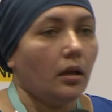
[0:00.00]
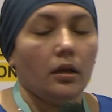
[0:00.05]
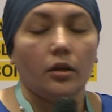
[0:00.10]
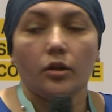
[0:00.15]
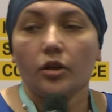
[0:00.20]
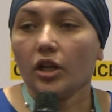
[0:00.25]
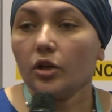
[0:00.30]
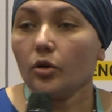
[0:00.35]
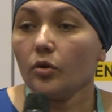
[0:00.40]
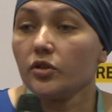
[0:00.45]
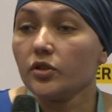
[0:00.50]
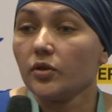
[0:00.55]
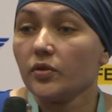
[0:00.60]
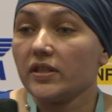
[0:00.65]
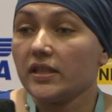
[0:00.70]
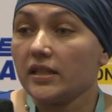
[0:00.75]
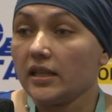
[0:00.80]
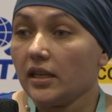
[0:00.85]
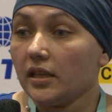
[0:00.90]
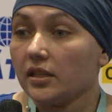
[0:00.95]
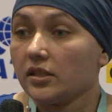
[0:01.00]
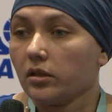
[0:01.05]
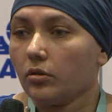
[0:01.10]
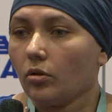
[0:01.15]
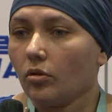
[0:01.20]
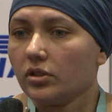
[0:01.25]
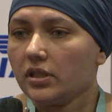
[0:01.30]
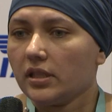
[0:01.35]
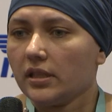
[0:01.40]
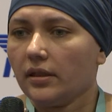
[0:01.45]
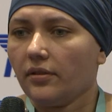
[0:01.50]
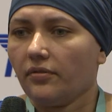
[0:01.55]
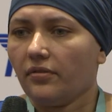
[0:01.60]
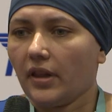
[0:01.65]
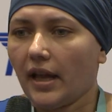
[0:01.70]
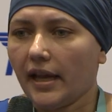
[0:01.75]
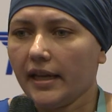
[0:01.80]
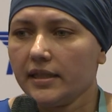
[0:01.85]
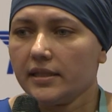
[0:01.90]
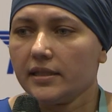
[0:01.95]
You can also see slots in the
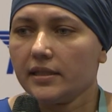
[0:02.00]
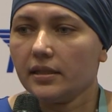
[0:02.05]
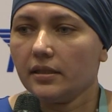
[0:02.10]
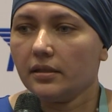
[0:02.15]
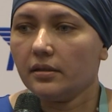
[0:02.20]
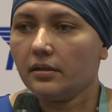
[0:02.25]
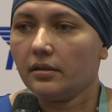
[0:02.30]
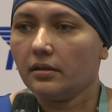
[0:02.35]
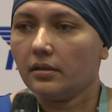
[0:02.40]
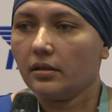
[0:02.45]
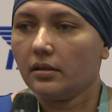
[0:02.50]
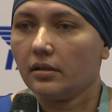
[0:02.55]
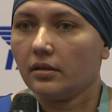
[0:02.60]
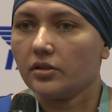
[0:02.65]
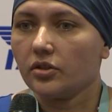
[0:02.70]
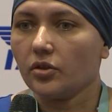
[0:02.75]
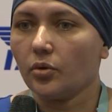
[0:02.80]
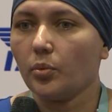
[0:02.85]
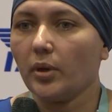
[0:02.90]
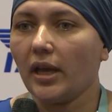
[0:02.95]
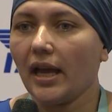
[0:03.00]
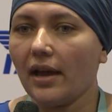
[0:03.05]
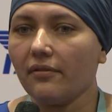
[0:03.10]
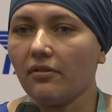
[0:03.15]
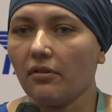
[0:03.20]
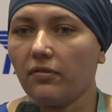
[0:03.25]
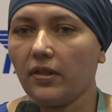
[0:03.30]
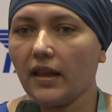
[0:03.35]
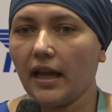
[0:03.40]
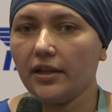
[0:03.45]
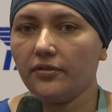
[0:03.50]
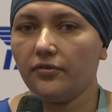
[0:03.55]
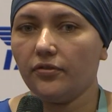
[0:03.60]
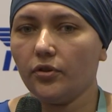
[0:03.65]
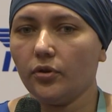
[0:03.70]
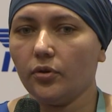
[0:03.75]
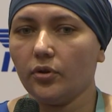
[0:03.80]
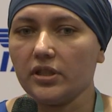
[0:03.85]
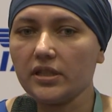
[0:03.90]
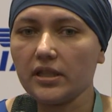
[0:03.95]
flights. So we have a flight
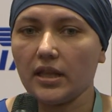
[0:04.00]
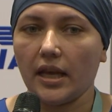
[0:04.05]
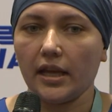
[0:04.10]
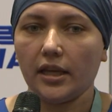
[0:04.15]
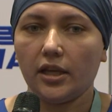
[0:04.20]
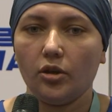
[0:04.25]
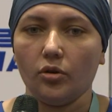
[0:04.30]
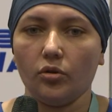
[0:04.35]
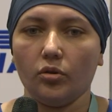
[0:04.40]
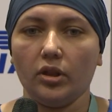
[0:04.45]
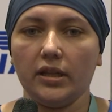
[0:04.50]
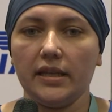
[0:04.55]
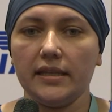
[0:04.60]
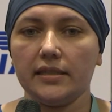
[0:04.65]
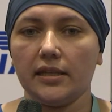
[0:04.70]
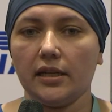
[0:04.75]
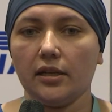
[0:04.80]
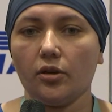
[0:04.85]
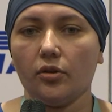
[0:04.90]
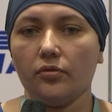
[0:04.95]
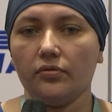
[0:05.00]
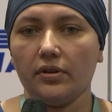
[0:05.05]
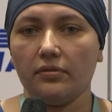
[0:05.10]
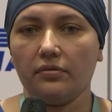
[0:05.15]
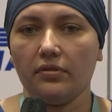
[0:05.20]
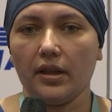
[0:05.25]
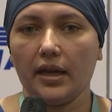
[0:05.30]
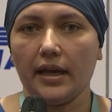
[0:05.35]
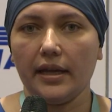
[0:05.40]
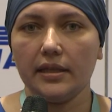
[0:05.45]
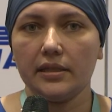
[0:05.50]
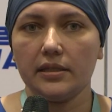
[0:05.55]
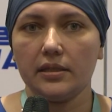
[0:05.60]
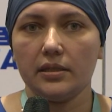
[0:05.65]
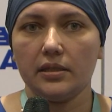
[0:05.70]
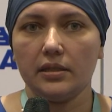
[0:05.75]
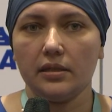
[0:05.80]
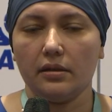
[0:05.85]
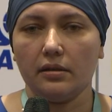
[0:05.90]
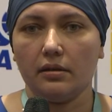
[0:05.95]
view. It's like your listing of the
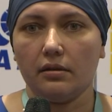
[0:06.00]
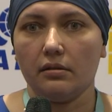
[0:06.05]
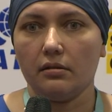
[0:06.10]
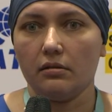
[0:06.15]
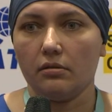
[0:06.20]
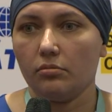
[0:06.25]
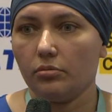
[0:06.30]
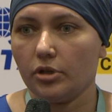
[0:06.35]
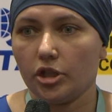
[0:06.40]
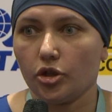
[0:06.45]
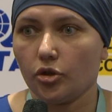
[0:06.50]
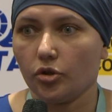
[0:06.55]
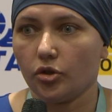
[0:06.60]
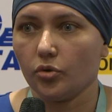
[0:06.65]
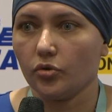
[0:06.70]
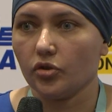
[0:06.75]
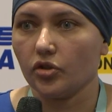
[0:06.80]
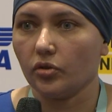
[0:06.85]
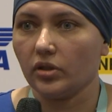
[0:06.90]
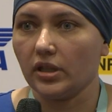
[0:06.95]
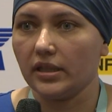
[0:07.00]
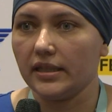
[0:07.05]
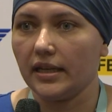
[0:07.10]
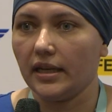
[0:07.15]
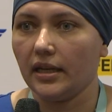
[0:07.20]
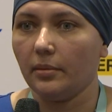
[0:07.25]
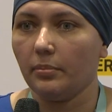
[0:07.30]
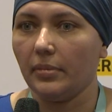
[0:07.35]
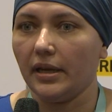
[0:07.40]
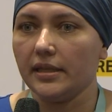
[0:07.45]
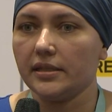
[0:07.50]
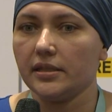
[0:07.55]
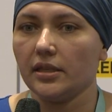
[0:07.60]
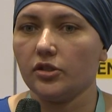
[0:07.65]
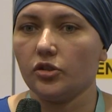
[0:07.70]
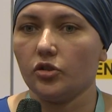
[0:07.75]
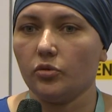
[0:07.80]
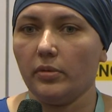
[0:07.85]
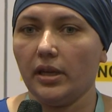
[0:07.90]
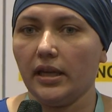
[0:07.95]
flights which you use on a daily
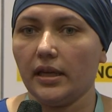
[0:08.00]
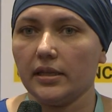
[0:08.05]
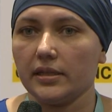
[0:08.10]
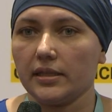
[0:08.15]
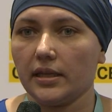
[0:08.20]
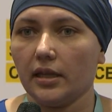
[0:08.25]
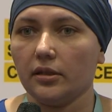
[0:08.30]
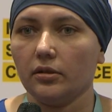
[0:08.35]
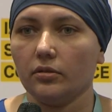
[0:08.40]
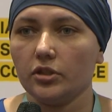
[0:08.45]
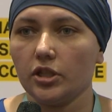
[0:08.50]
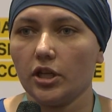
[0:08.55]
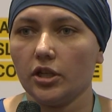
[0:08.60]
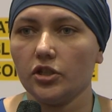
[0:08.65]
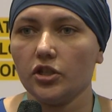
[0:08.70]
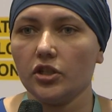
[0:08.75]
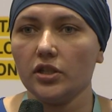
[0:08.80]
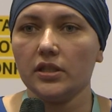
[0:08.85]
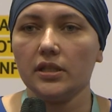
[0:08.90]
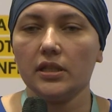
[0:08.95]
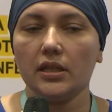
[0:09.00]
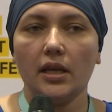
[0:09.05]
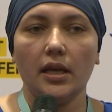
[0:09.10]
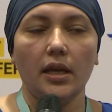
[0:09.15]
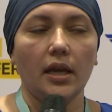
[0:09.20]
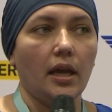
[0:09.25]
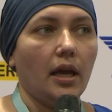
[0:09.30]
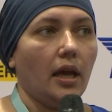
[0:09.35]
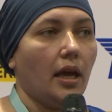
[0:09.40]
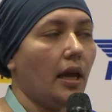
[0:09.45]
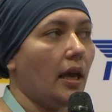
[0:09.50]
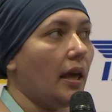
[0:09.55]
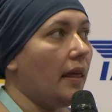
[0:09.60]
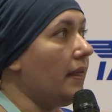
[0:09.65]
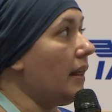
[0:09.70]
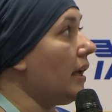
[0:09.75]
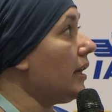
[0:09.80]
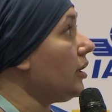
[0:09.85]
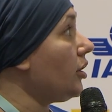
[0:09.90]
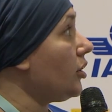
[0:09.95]
basis to make a schedule changes.
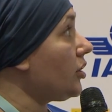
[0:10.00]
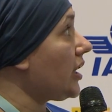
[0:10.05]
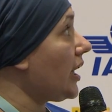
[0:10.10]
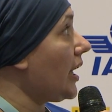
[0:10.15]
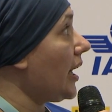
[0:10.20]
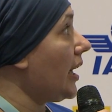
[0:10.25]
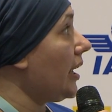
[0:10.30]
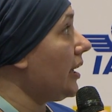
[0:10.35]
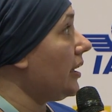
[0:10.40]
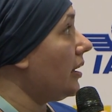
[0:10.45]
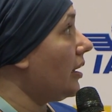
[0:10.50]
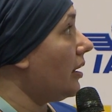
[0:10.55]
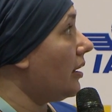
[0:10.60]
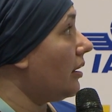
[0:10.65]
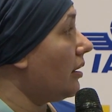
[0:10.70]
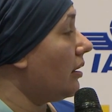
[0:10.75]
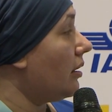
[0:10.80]
And then you can